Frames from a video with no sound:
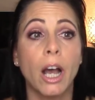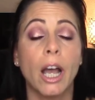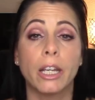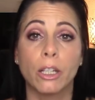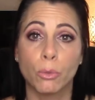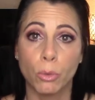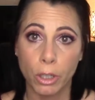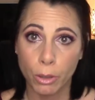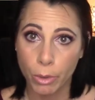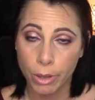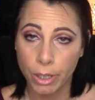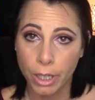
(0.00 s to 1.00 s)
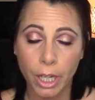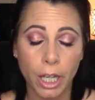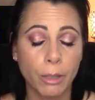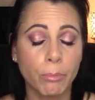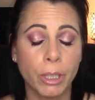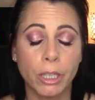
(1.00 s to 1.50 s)
I can work with it
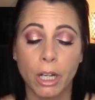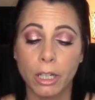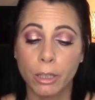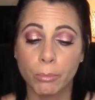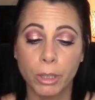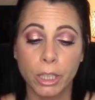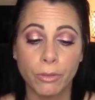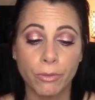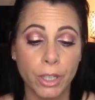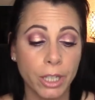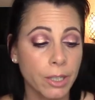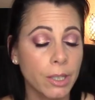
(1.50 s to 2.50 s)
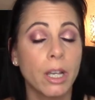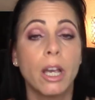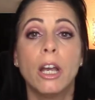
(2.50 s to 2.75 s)
again but not a complete fix